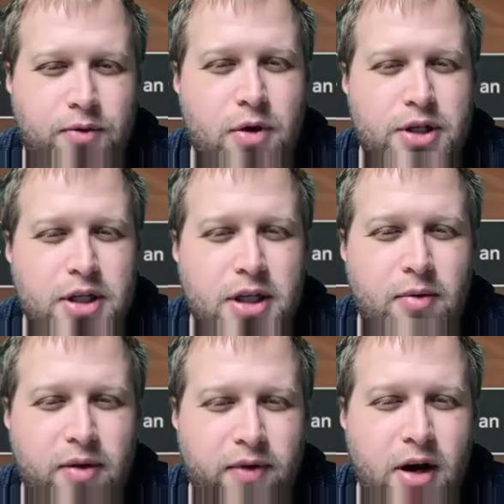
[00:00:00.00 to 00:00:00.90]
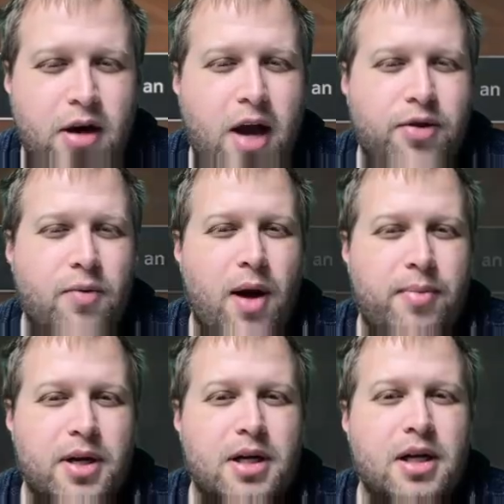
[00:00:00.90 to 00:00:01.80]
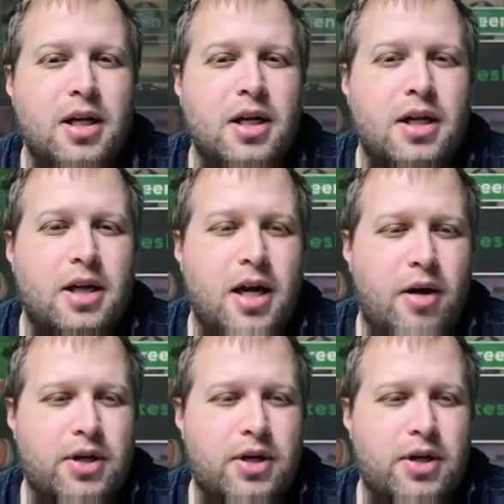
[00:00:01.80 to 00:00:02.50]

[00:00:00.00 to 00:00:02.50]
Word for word: Fortunately, we figured out the weapon. Now we